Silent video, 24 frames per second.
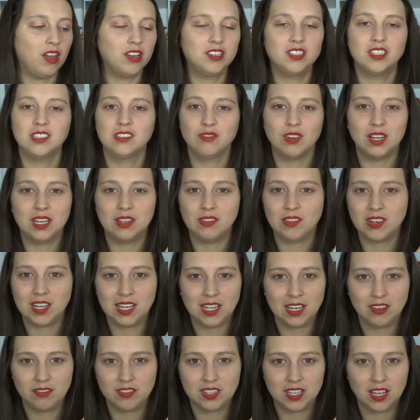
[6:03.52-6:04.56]
just really,
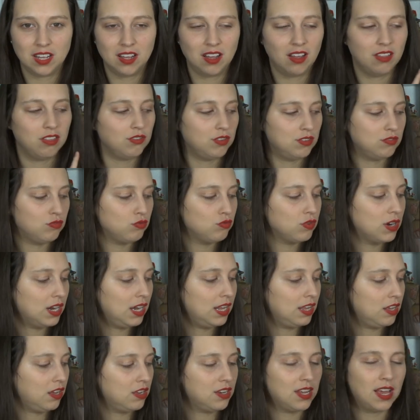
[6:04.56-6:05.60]
really loved it. I thought it was really
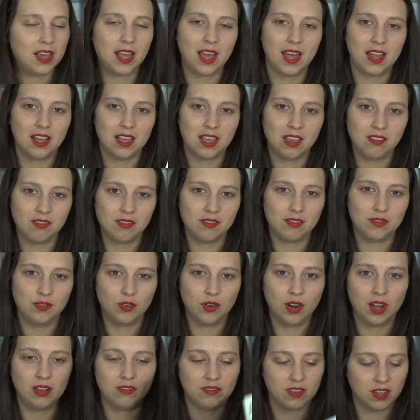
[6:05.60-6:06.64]
good. Again, I give it
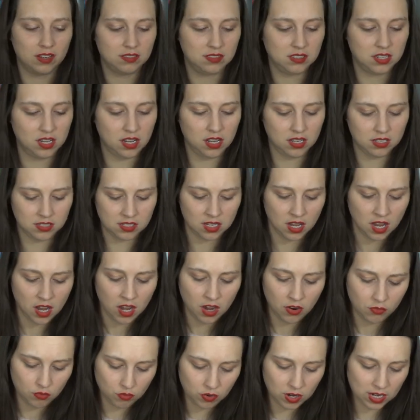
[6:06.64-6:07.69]
4 out of 5 stars.
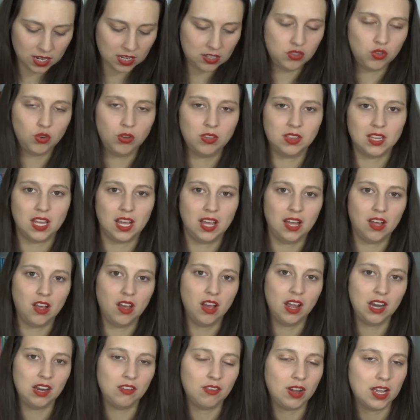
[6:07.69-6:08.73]
Really enjoyed that.
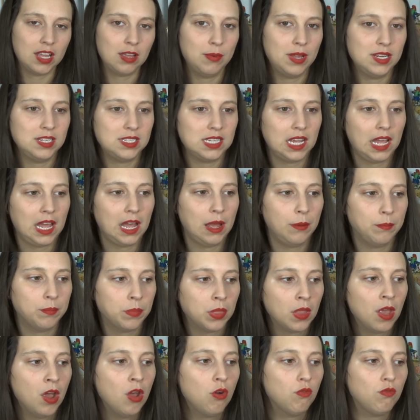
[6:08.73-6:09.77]
Highly recommend it.
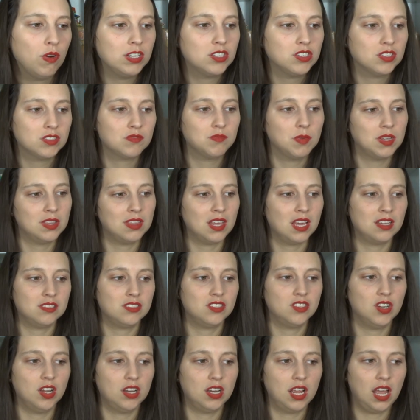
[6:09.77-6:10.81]
Rachel Smith has
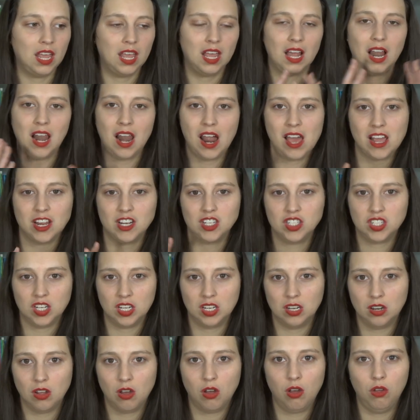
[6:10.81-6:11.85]
done a
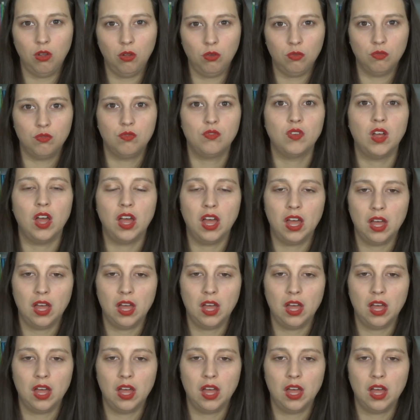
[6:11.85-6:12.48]
collection of